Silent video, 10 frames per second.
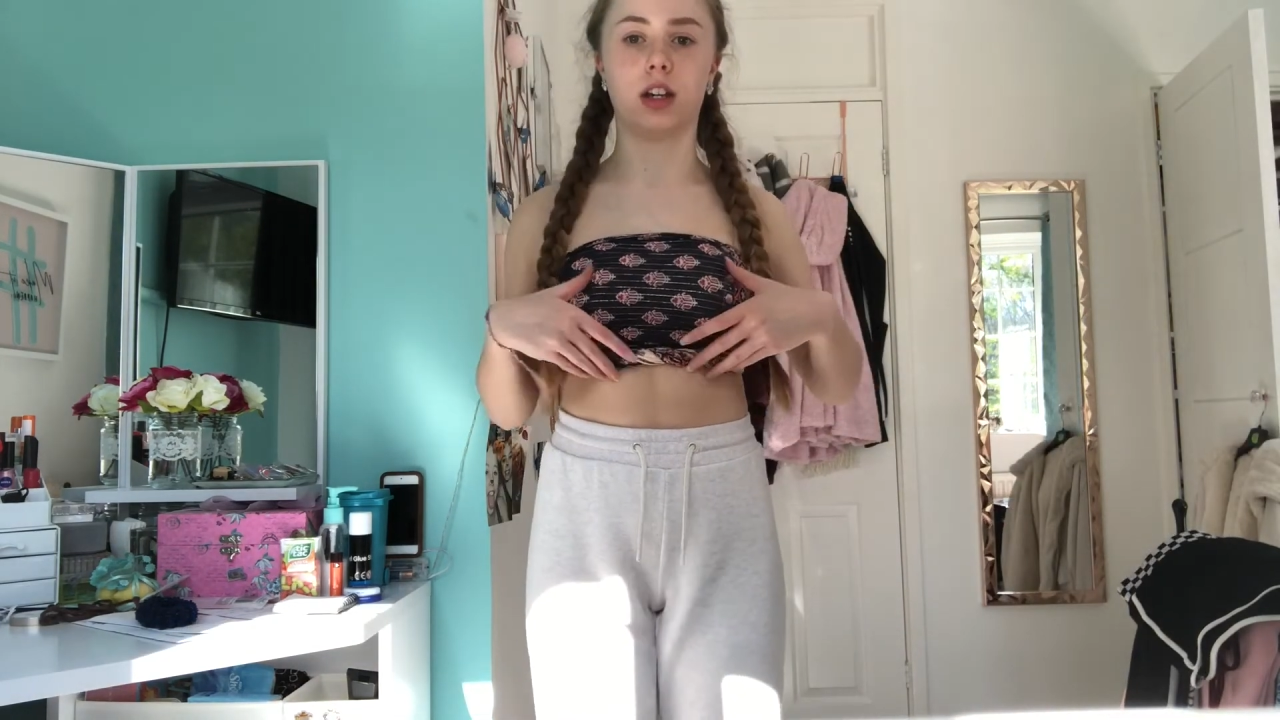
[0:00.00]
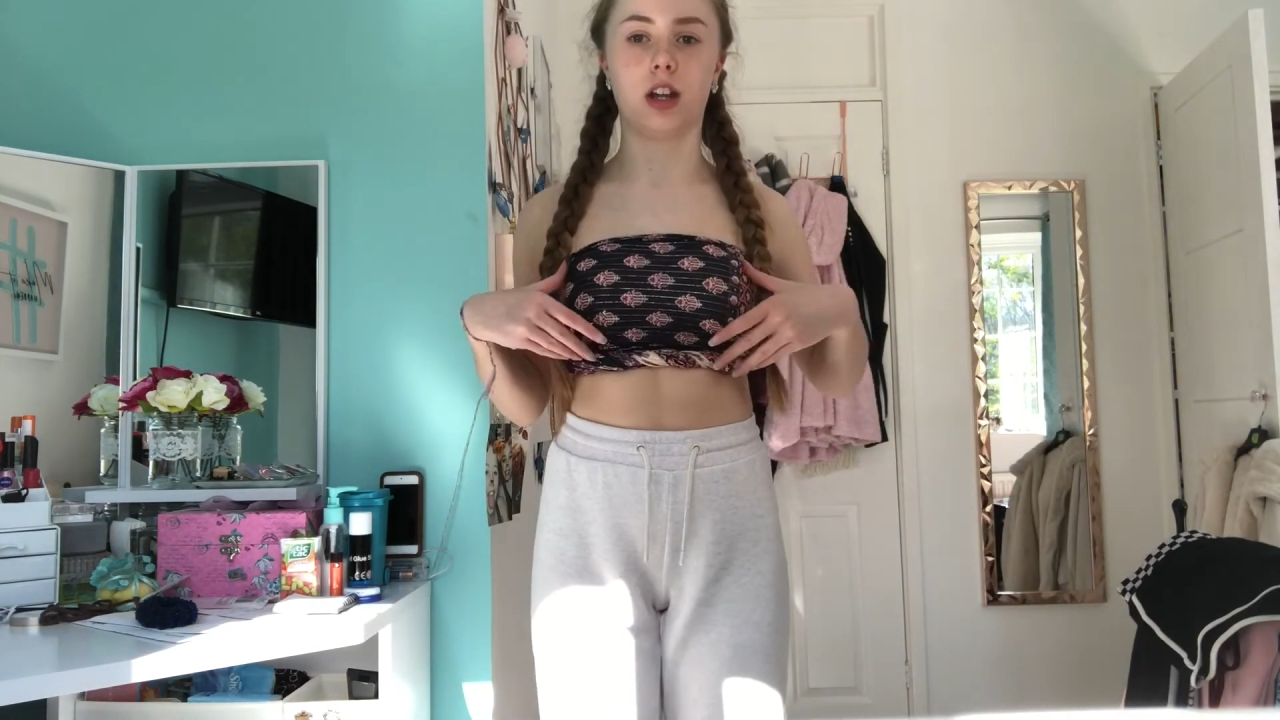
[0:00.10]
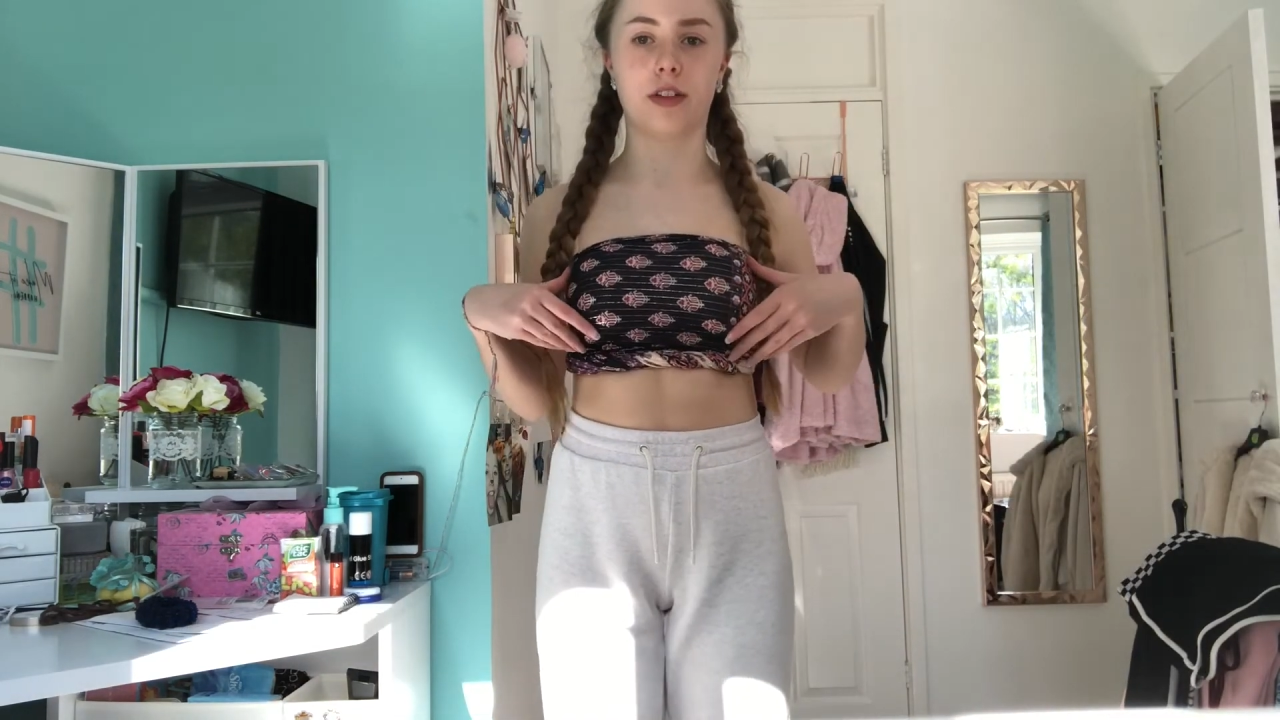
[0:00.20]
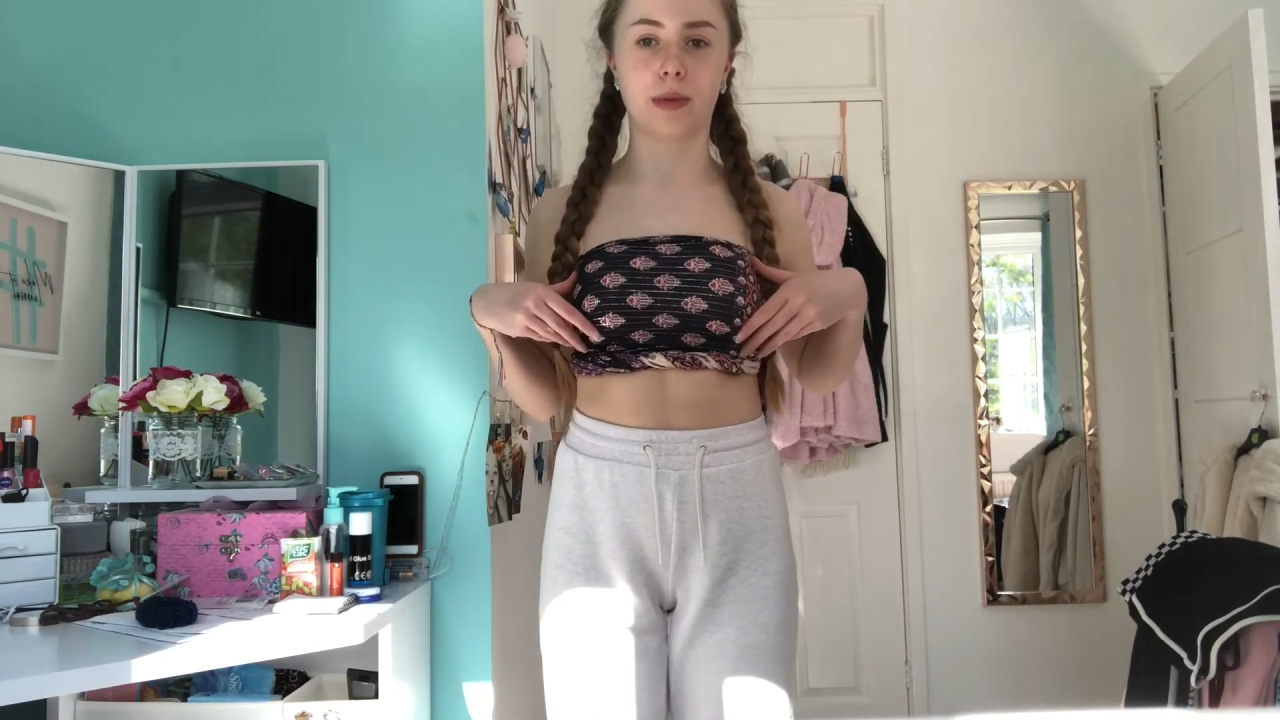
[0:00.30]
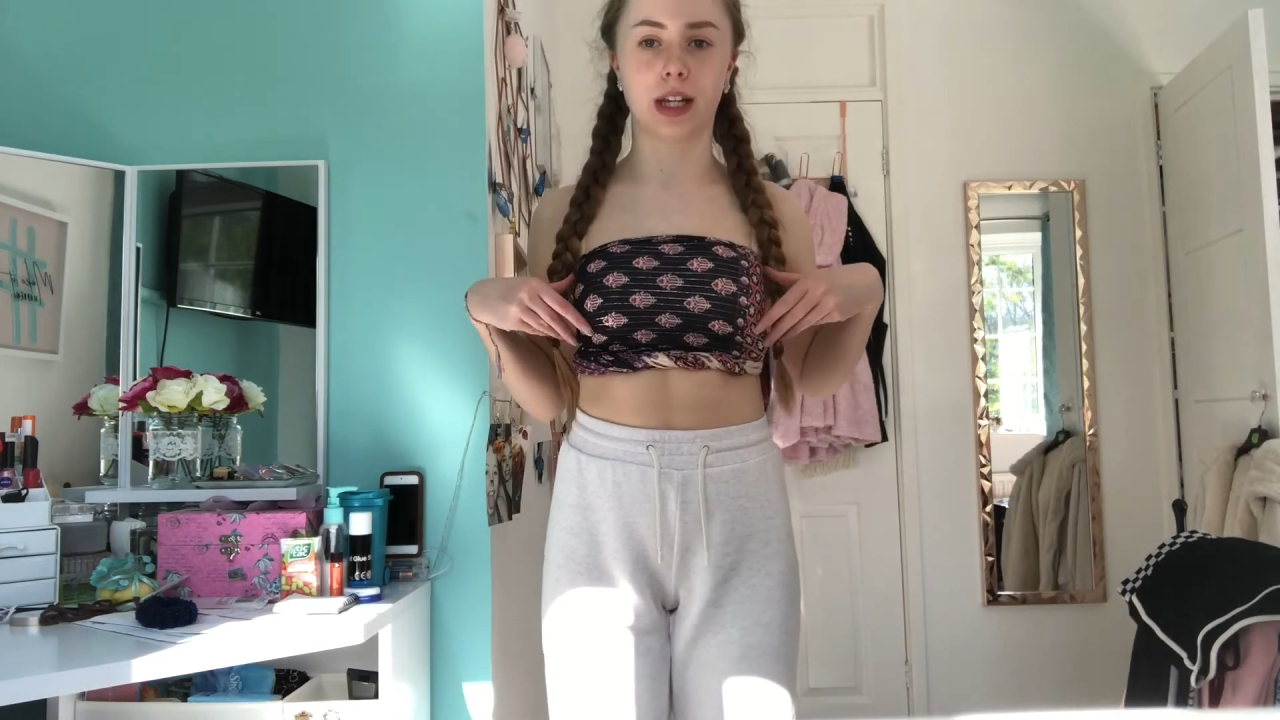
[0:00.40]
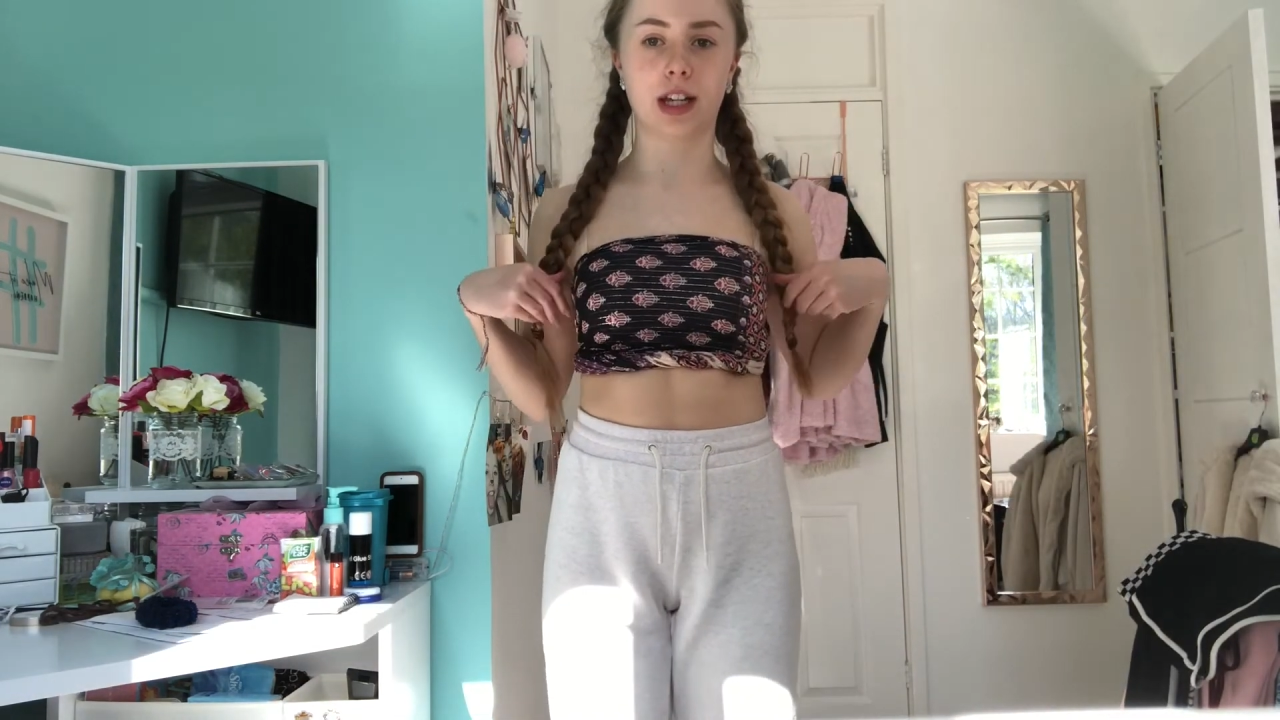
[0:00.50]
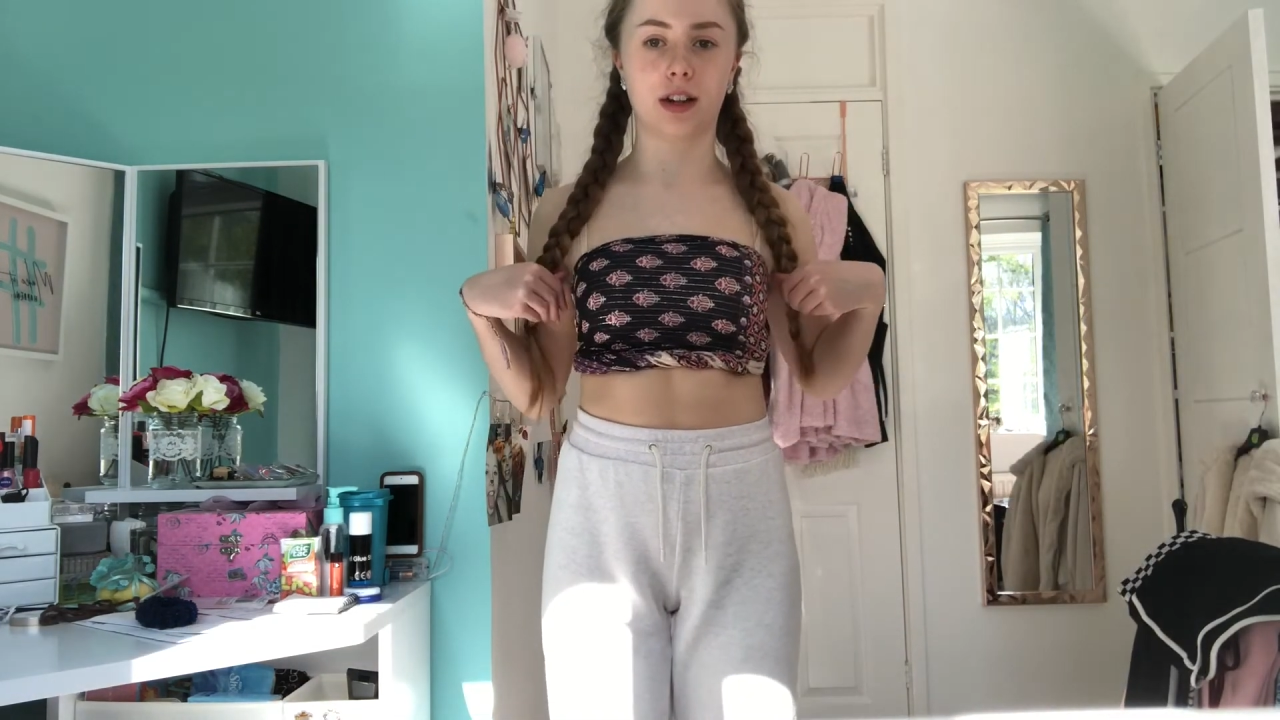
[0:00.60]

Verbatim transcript: that I've made here